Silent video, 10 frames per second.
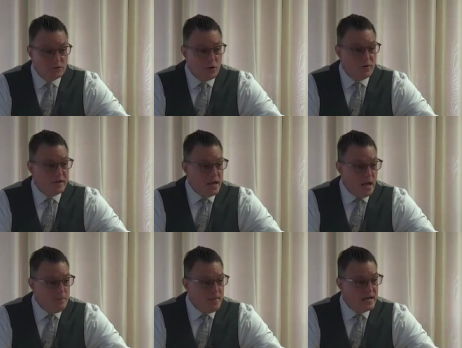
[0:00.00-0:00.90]
So with the
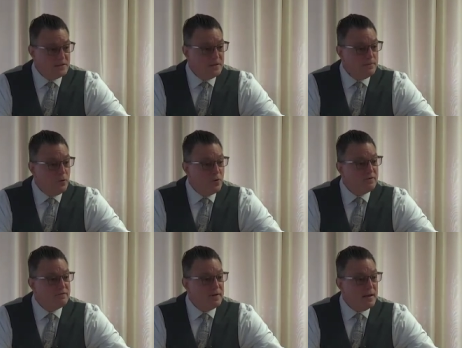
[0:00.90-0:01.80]
young men, it's
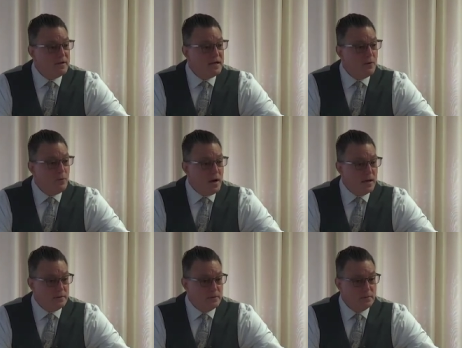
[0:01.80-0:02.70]
important for them to get
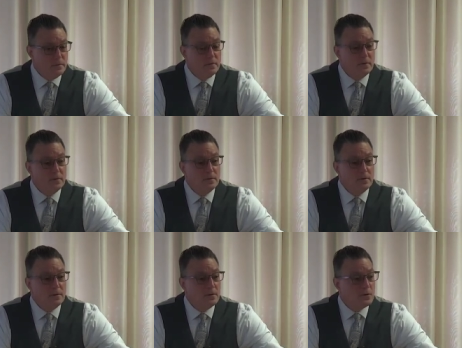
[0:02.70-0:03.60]
what?
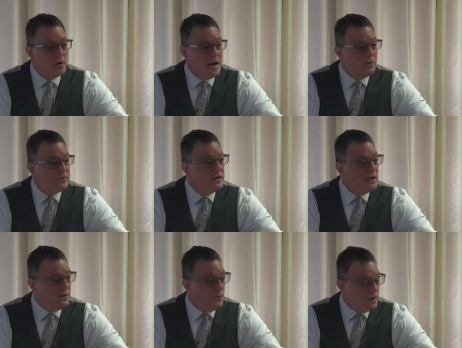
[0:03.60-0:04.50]

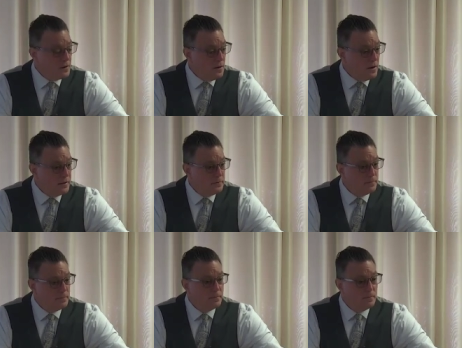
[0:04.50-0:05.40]
grounded in the Word of God.
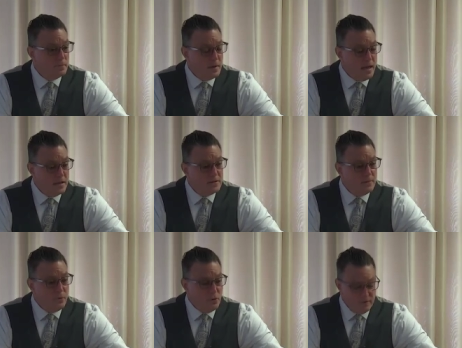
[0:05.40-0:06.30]
It's
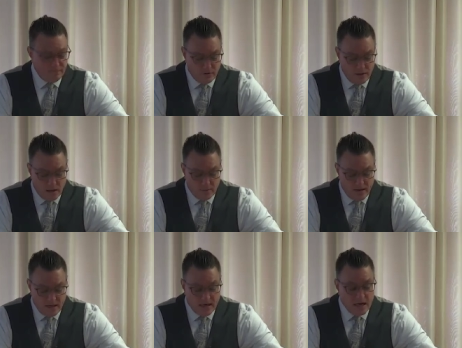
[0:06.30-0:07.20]
important for
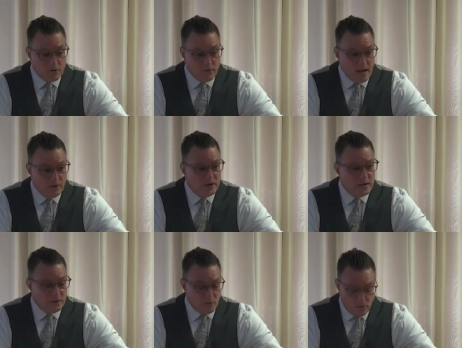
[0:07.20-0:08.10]
young men to get
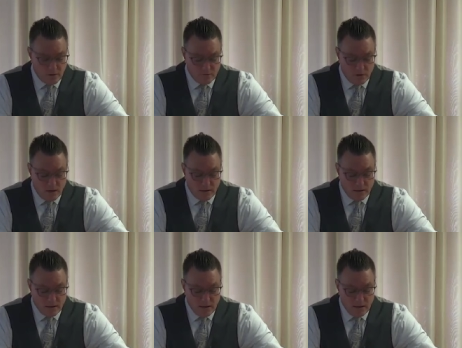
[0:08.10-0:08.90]
grounded in the Word of God.